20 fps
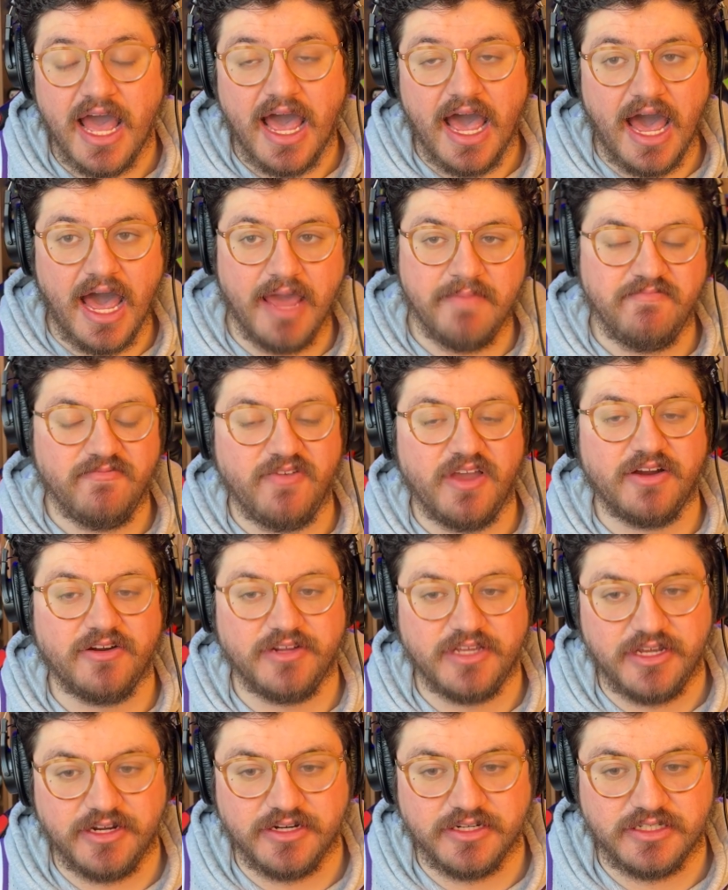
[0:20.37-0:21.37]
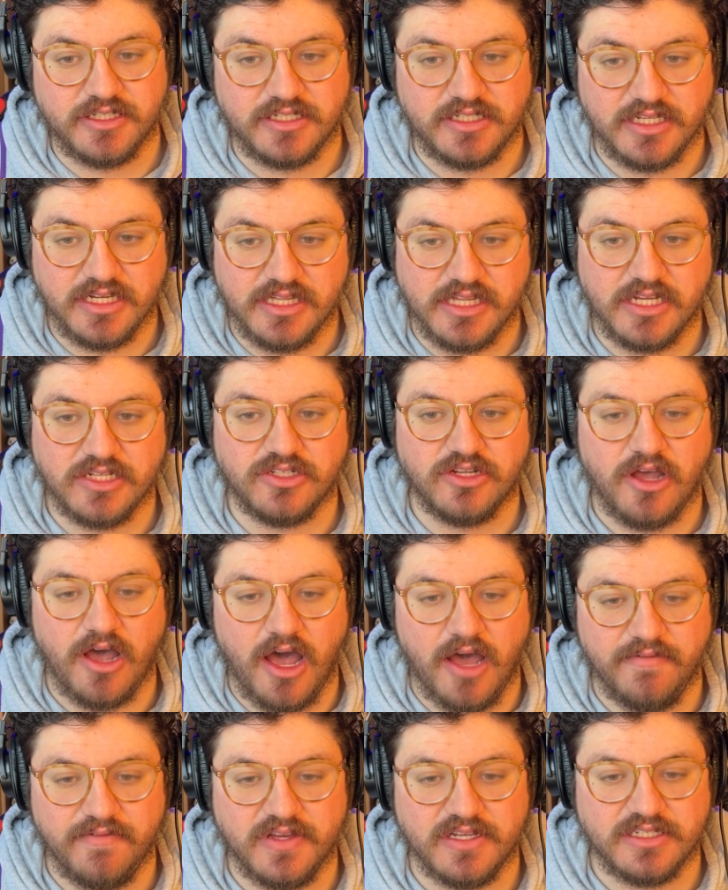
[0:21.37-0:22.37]
I'm very curious to see this.
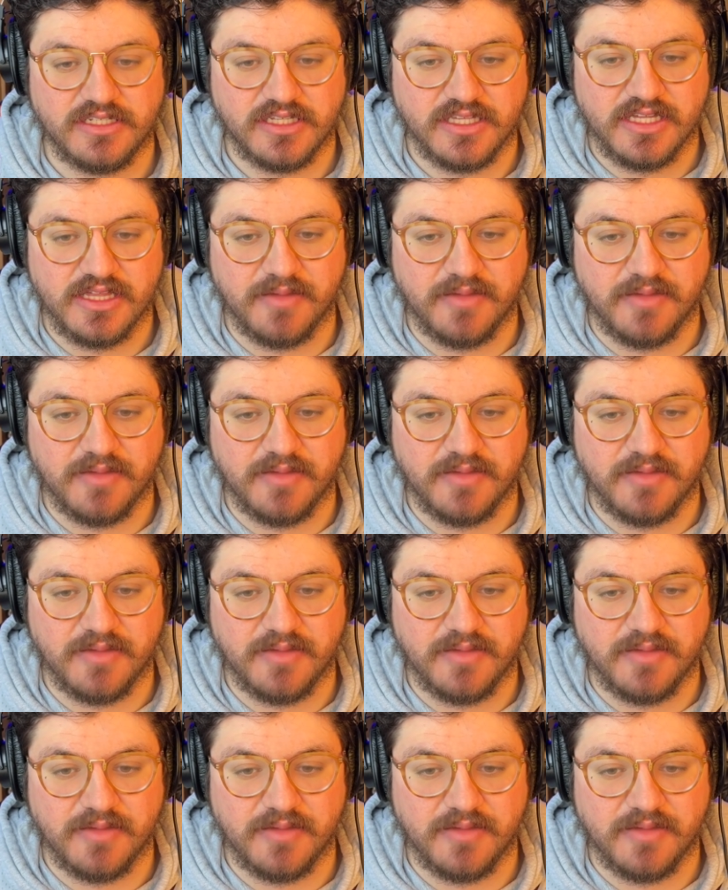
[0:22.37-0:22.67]
Obviously,